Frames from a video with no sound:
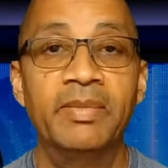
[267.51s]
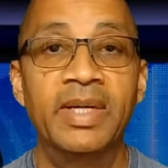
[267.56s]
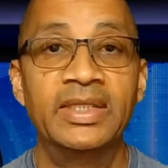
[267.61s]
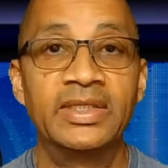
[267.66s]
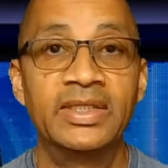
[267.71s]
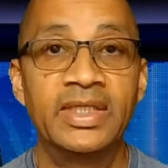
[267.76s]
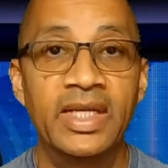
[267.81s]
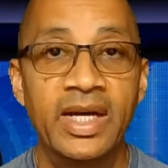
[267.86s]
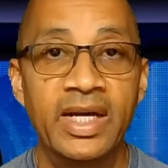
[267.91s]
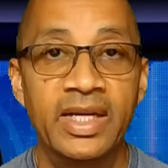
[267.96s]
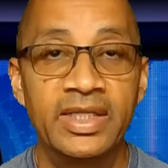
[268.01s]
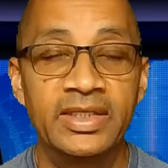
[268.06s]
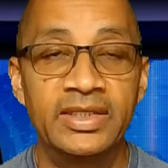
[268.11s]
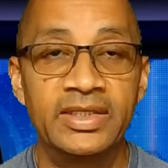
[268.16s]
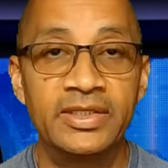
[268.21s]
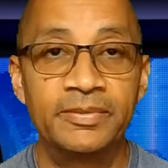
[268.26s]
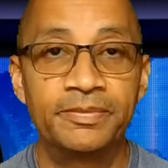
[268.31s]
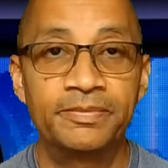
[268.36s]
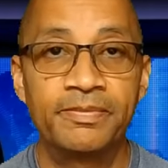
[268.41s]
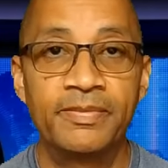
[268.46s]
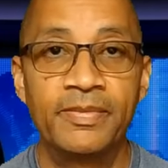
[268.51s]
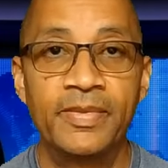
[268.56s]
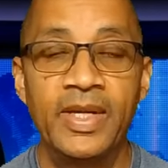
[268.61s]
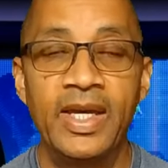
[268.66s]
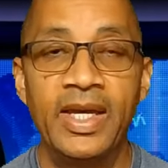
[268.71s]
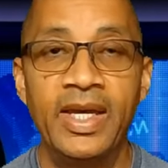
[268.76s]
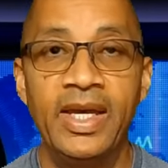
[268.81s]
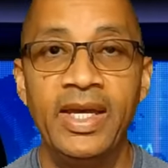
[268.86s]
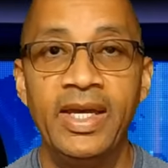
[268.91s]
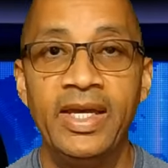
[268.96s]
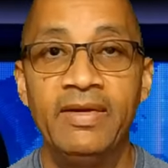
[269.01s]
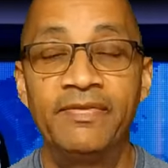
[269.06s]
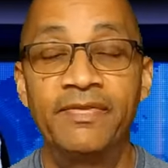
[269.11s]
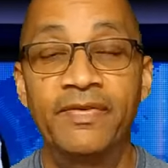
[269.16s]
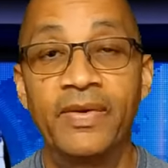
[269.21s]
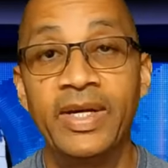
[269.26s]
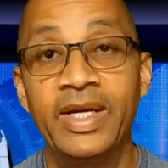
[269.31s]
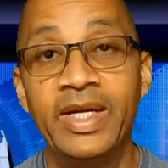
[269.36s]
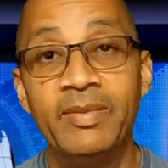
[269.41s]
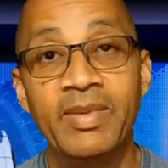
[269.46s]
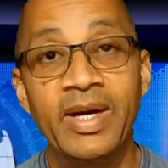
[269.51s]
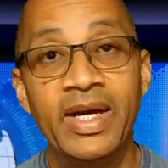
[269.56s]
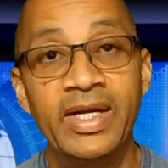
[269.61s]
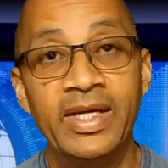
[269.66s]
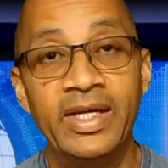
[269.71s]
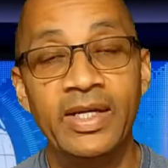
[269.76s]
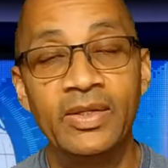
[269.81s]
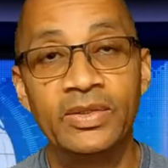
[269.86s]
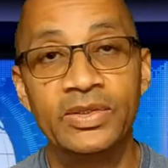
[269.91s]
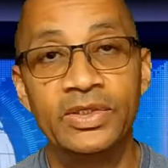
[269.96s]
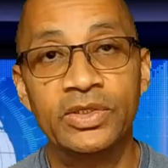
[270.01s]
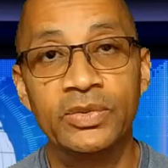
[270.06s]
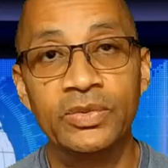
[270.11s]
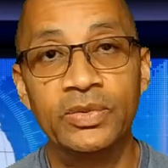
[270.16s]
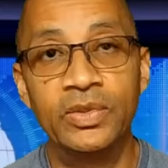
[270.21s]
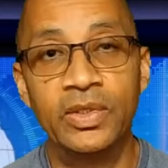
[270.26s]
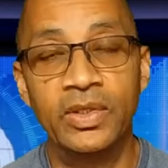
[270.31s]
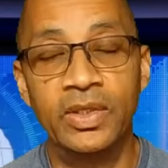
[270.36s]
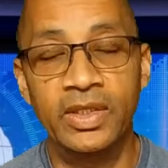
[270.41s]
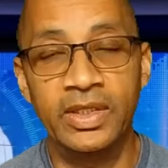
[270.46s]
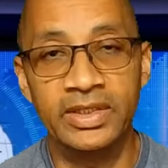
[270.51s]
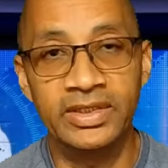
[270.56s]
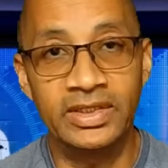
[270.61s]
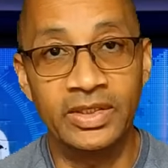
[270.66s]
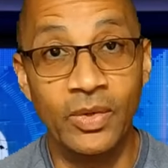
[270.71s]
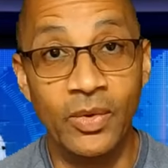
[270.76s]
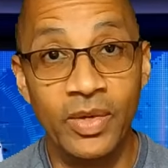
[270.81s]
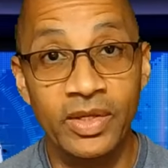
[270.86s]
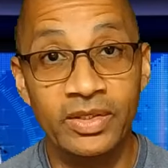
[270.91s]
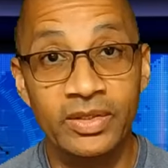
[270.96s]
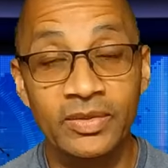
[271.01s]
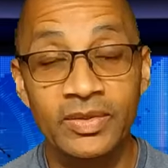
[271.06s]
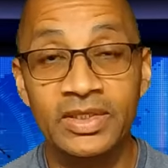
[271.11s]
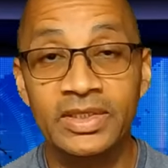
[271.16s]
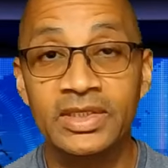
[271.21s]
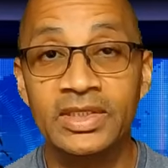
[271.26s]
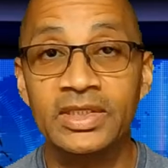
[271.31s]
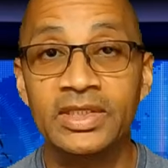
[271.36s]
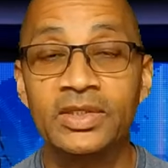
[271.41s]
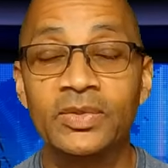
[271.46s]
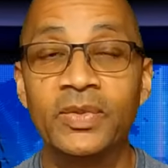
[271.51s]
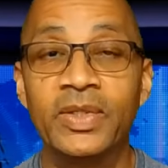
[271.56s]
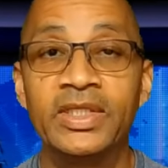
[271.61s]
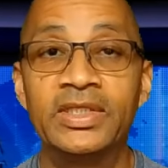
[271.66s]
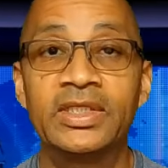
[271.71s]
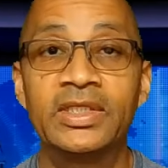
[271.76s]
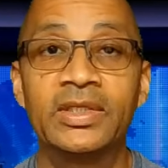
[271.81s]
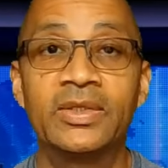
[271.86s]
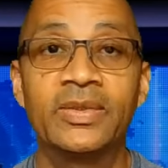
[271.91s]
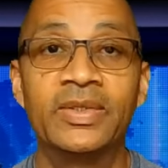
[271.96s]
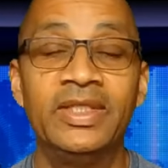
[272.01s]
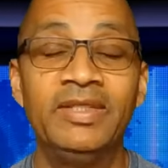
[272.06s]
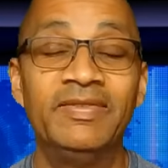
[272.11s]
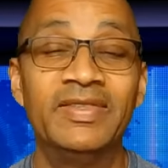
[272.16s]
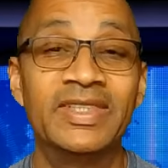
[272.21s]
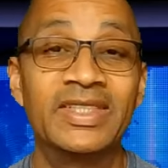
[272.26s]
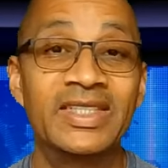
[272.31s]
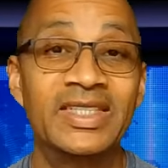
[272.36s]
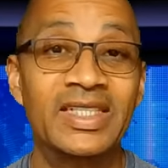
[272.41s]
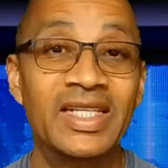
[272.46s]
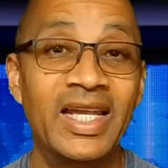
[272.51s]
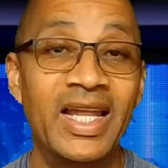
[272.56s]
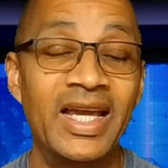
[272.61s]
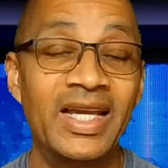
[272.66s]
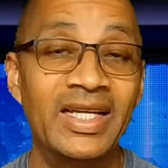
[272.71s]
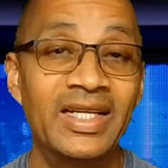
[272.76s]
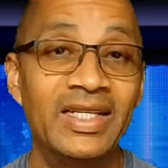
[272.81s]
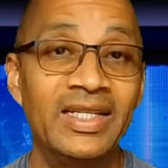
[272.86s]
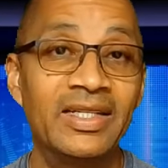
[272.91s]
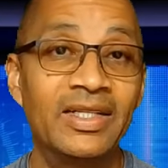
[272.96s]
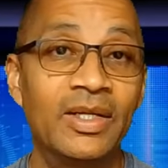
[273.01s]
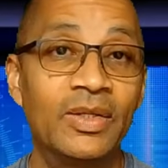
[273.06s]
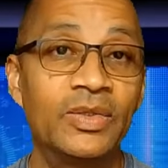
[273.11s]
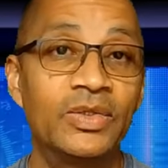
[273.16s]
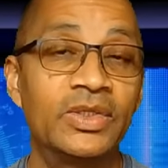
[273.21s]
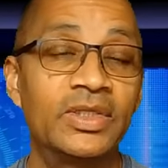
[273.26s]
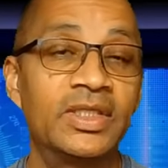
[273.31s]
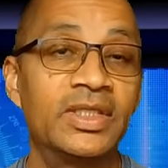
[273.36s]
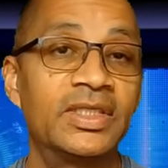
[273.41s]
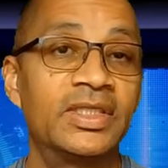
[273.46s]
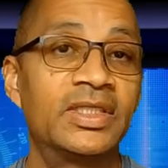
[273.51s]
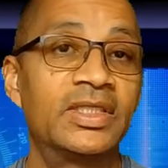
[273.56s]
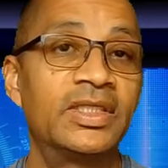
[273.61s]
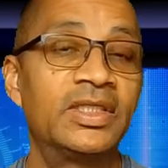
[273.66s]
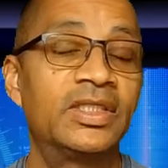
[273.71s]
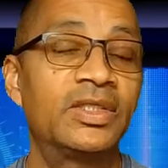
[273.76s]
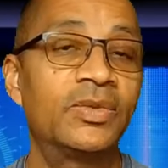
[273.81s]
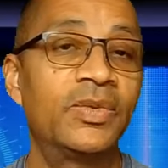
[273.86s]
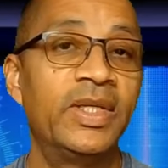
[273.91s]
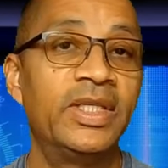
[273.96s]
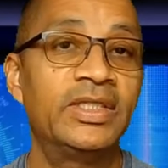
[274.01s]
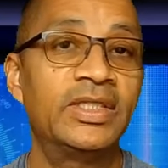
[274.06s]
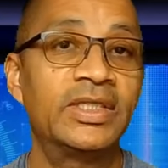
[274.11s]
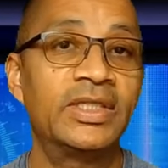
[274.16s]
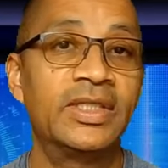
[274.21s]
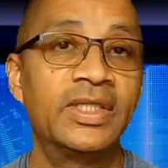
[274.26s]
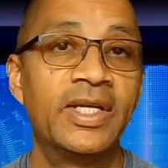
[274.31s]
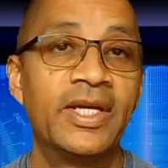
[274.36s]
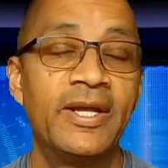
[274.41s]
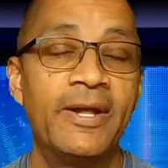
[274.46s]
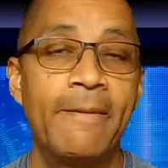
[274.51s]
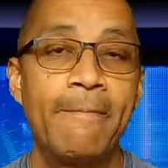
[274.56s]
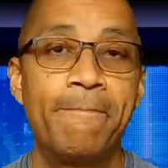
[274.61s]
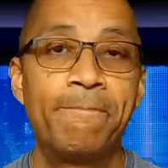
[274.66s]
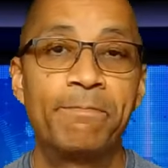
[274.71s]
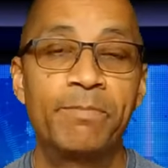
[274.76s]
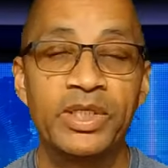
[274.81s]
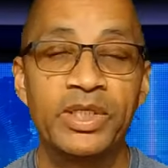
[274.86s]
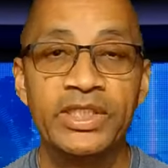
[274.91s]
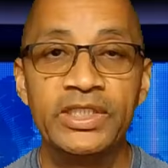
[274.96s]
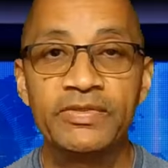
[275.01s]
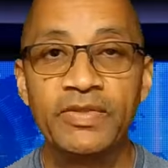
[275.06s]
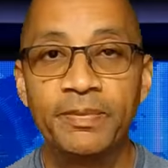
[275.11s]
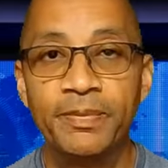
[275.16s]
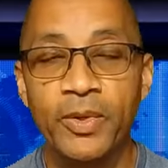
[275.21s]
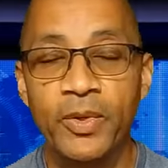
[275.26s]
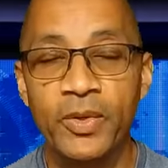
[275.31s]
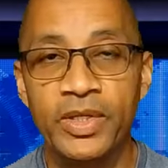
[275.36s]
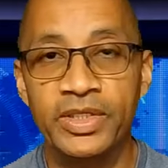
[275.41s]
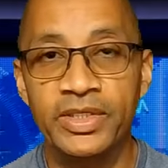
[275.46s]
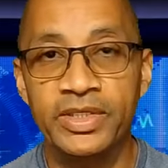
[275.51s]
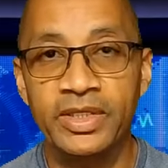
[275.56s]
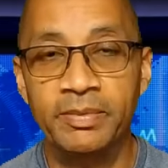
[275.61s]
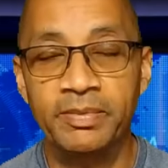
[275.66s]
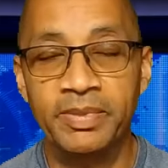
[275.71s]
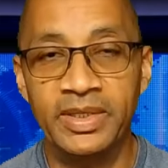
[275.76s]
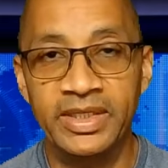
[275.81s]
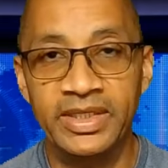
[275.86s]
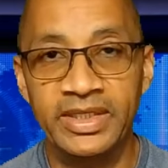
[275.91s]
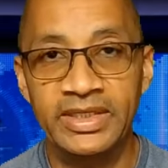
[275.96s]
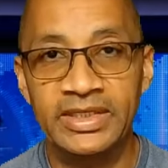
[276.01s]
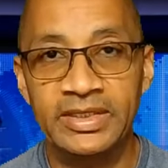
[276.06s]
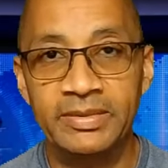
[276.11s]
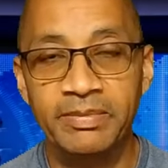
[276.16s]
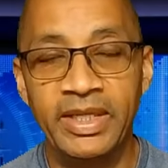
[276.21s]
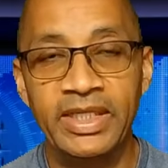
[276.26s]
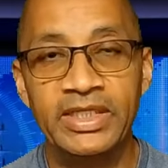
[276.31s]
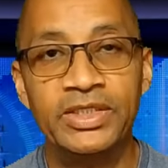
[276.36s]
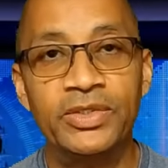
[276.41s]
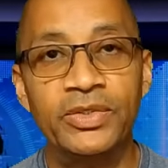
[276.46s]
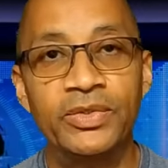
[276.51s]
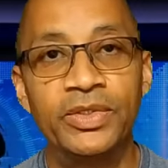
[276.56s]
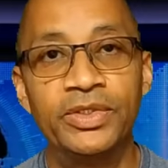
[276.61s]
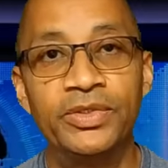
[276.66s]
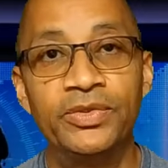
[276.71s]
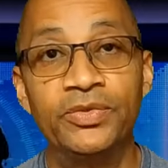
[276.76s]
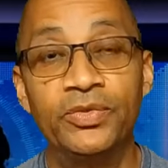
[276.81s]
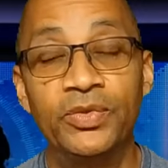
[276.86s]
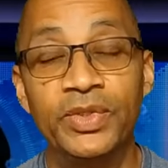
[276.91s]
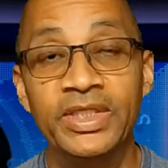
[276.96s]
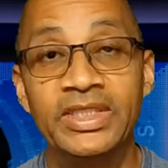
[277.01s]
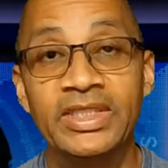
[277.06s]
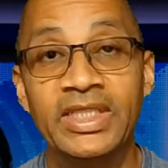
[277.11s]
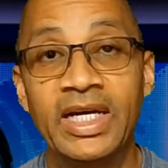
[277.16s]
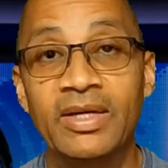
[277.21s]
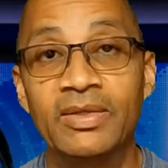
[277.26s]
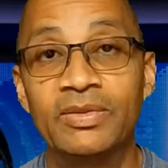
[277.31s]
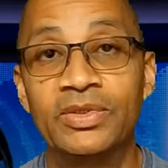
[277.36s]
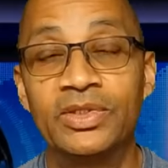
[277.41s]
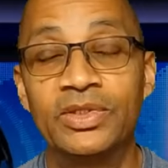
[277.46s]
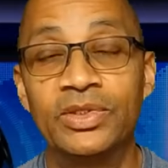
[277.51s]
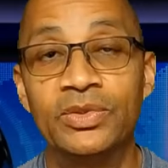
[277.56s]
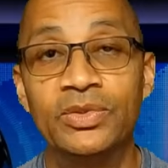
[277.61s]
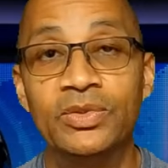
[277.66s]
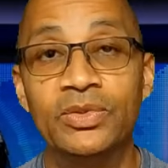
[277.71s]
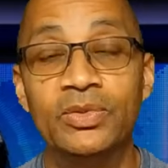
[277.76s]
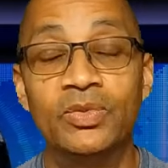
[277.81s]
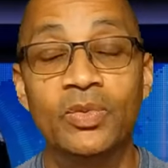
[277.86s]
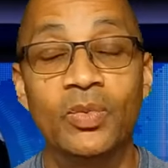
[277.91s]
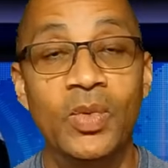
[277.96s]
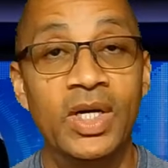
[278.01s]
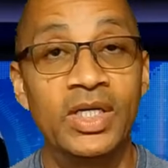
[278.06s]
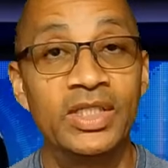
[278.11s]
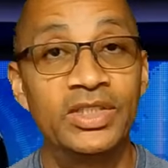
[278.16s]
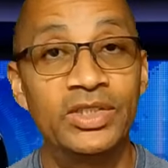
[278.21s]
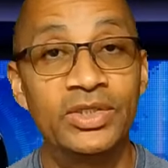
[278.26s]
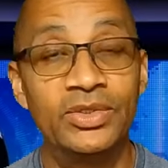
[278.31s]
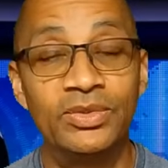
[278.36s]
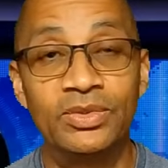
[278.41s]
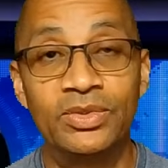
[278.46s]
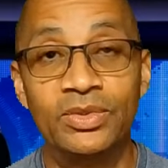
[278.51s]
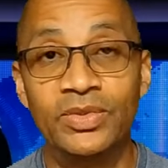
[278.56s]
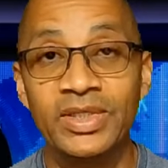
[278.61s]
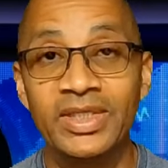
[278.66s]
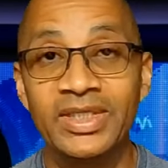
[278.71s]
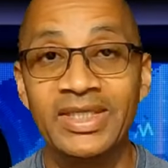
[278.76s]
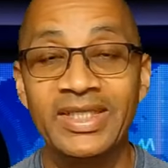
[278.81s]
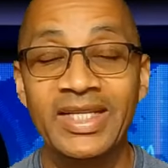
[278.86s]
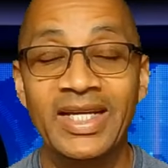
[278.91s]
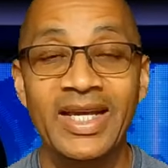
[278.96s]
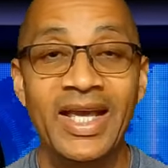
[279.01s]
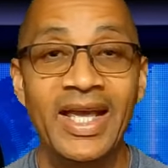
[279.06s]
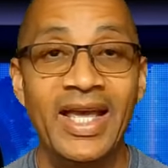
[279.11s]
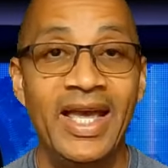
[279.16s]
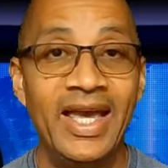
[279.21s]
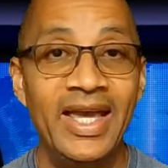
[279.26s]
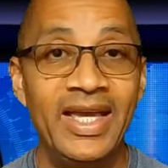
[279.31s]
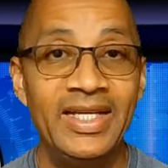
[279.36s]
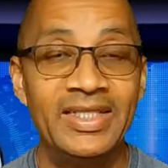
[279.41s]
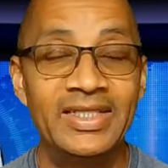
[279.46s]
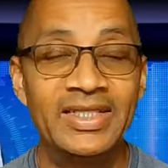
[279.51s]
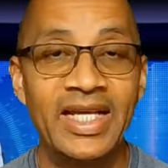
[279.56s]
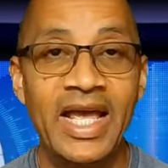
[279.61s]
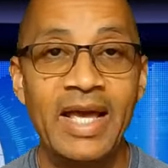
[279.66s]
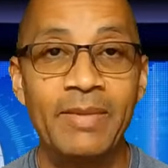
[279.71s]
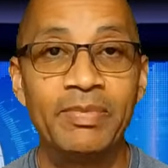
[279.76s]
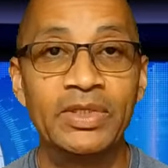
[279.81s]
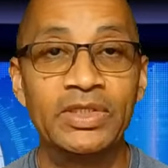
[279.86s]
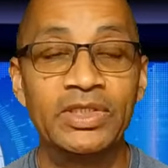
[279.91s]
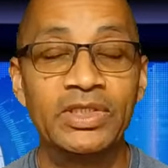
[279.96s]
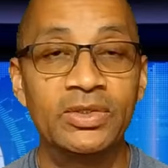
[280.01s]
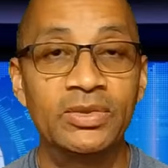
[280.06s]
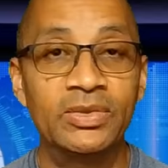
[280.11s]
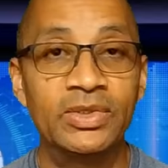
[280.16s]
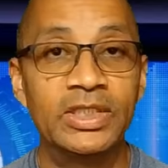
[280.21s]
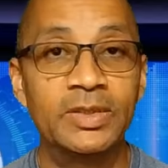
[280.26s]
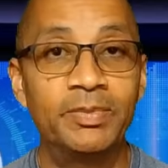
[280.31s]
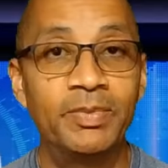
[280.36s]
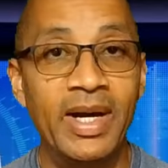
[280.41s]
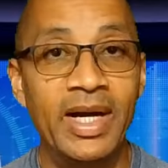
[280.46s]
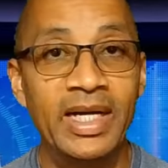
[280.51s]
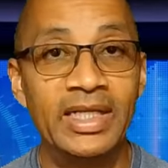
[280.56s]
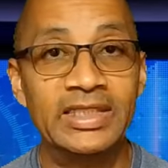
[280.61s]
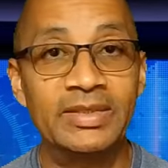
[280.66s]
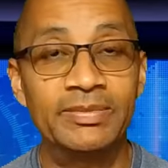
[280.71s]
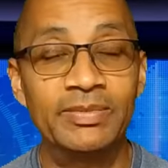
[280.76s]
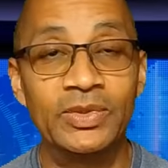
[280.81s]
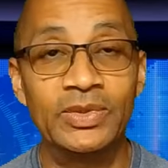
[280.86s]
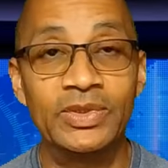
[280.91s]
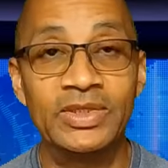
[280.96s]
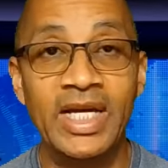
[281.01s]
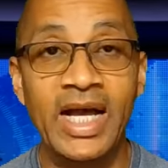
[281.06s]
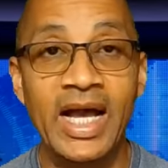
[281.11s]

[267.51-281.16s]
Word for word: Manzanares and for anybody else who is going through the situation or even slightly close to the situation, please report it to the police. Make sure you reach out to 123 ASAP as soon as possible.